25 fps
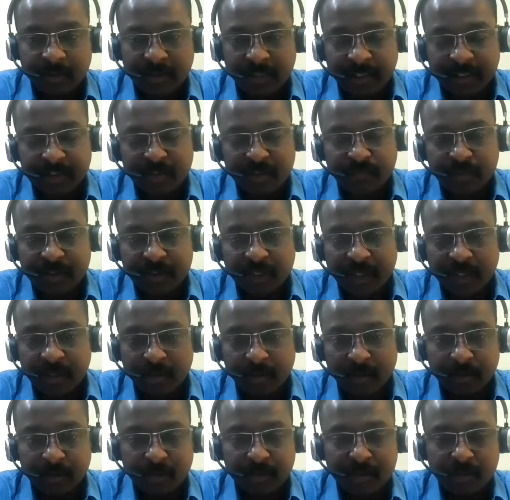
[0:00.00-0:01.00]
things which I
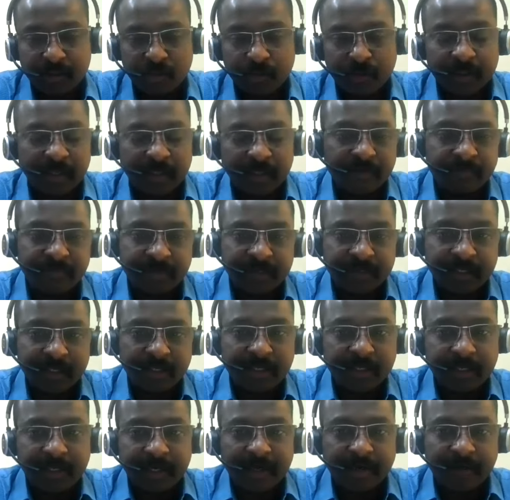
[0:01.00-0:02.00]
learned to the
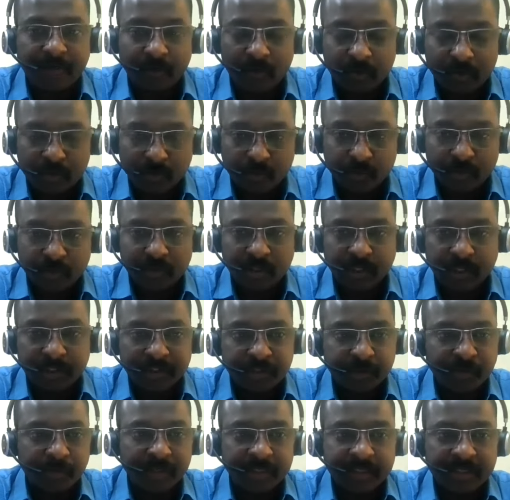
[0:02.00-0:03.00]
fraternity, I want to
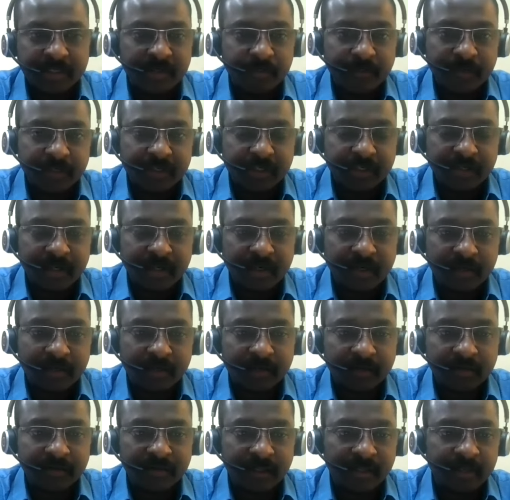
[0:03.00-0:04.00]
continue as a division
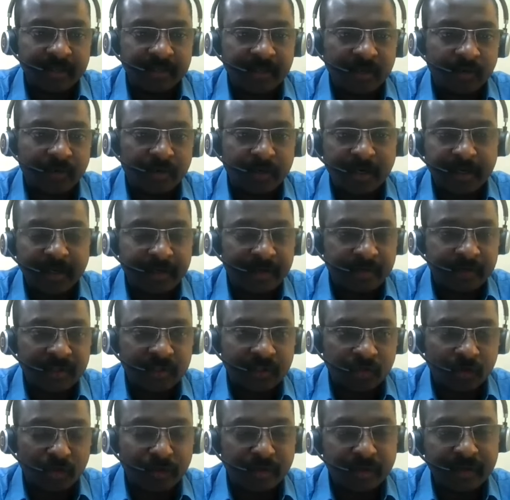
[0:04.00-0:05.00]
director. That is the only
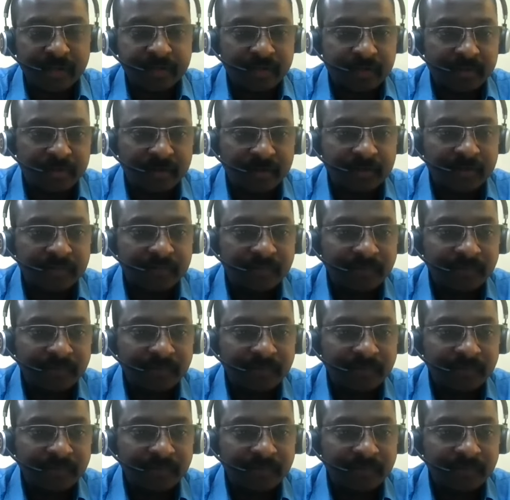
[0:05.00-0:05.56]
strong reason, sir.